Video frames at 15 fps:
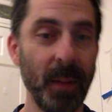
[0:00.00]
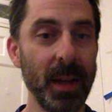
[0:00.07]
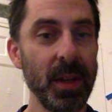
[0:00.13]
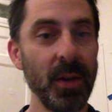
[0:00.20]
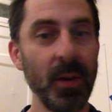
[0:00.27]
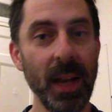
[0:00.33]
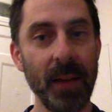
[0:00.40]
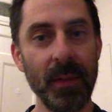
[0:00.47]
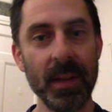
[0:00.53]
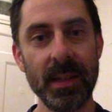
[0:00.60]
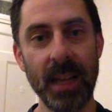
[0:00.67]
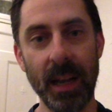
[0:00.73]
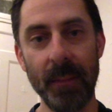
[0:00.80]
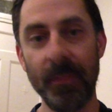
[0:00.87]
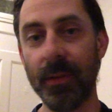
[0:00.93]
but you could have
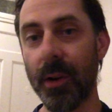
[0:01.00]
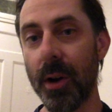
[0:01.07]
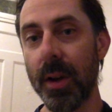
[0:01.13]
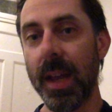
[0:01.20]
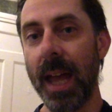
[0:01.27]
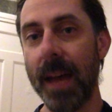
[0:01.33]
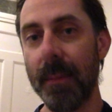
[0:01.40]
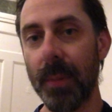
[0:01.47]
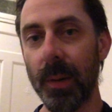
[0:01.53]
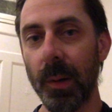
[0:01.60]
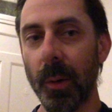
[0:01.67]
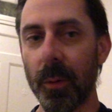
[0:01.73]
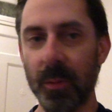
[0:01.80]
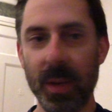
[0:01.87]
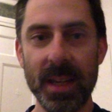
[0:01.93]
this set up for a
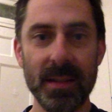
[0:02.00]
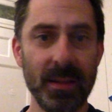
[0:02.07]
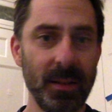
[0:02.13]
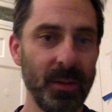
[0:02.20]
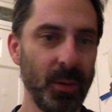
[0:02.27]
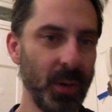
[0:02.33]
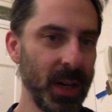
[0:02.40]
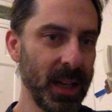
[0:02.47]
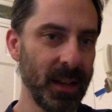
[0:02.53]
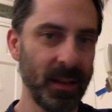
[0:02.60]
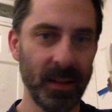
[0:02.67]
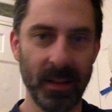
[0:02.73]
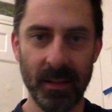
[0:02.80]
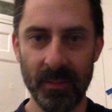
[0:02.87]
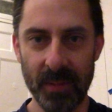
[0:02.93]
Camel or Reason or any
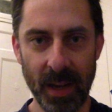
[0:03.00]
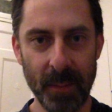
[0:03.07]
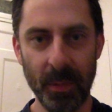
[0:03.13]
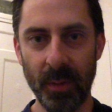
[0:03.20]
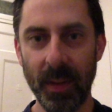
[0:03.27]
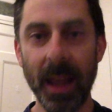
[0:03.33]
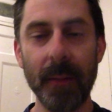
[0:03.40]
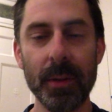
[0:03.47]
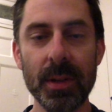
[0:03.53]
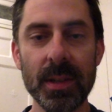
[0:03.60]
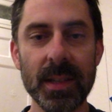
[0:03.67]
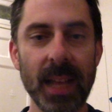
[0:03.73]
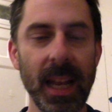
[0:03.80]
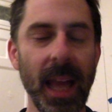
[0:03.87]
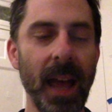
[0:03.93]
other number of
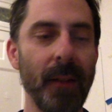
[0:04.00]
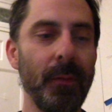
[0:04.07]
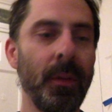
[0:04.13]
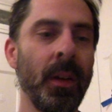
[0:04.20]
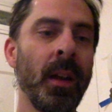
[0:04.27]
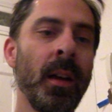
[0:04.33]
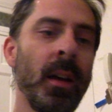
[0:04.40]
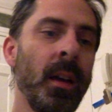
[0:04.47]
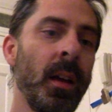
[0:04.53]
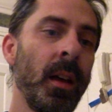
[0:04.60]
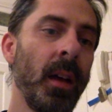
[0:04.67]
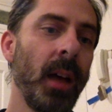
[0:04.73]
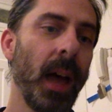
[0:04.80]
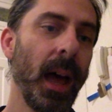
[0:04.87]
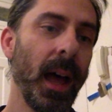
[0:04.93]
languages that have
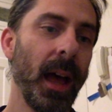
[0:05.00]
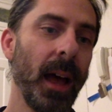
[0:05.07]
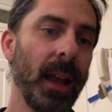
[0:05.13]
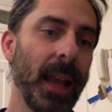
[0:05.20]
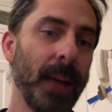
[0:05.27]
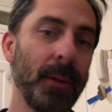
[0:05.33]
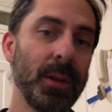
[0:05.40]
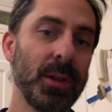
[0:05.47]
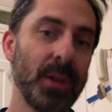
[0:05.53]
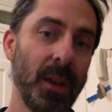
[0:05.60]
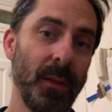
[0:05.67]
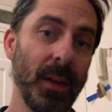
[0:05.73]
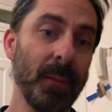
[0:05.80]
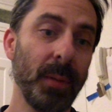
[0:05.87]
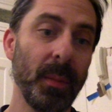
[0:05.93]
language
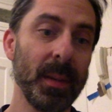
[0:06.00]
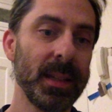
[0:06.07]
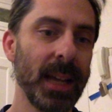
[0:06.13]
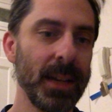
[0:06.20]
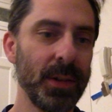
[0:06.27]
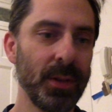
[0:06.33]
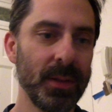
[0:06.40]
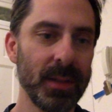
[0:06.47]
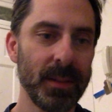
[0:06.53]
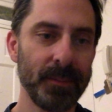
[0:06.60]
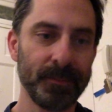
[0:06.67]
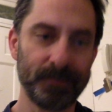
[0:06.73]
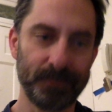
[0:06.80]
server implementations.